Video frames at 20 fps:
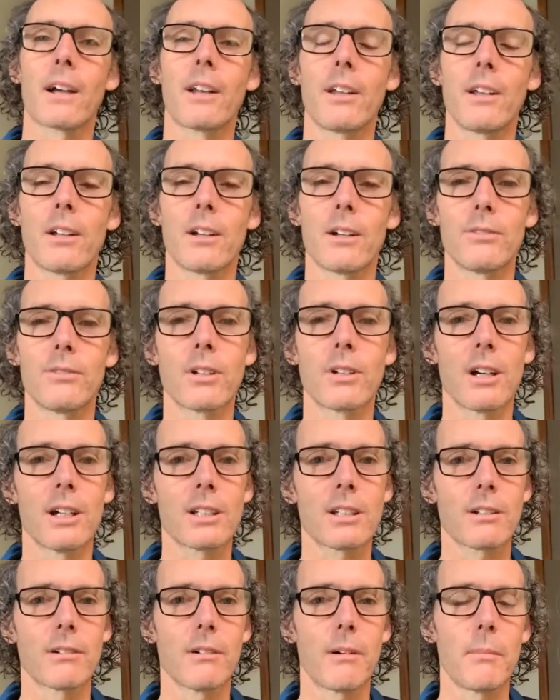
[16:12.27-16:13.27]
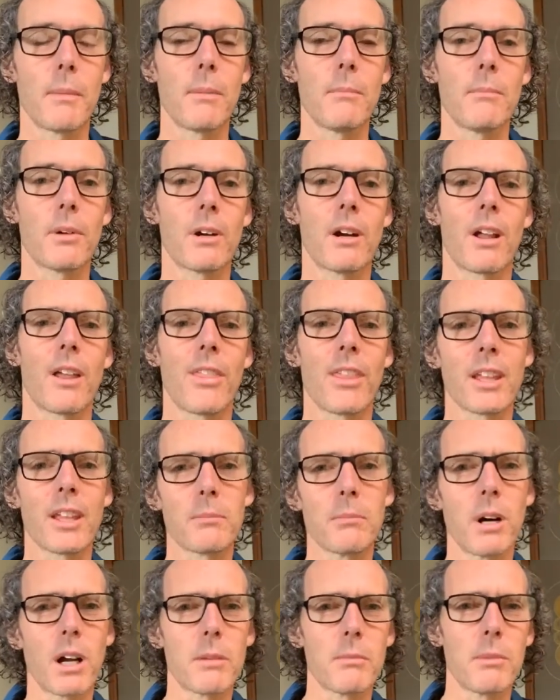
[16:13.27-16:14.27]
I don't know if you guys can remember, and I think
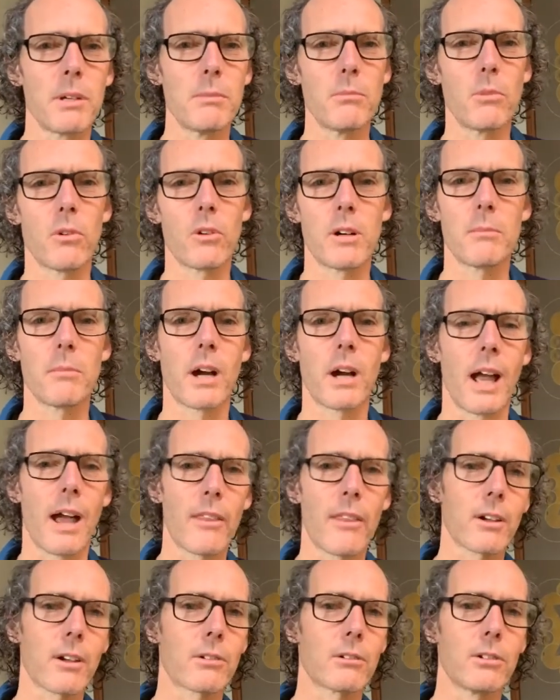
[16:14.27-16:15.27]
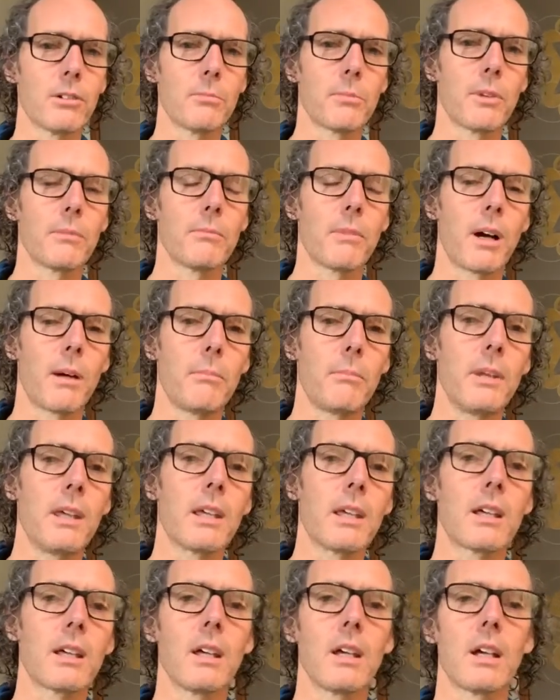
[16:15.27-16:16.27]
it might have been more in my other group than my
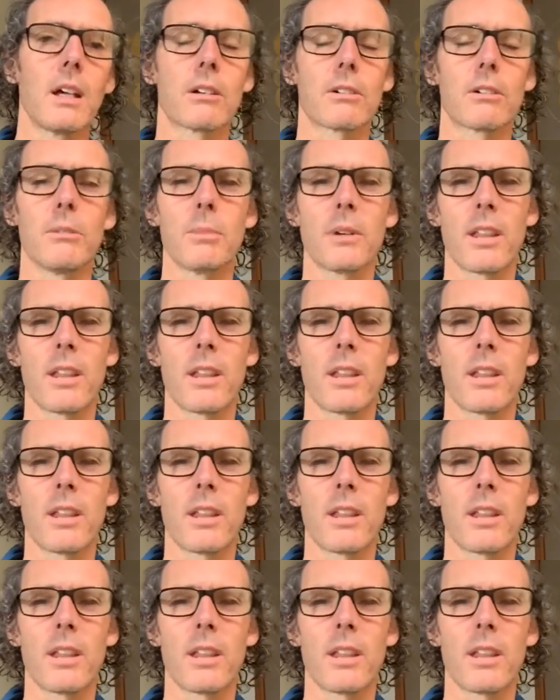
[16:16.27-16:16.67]
big group,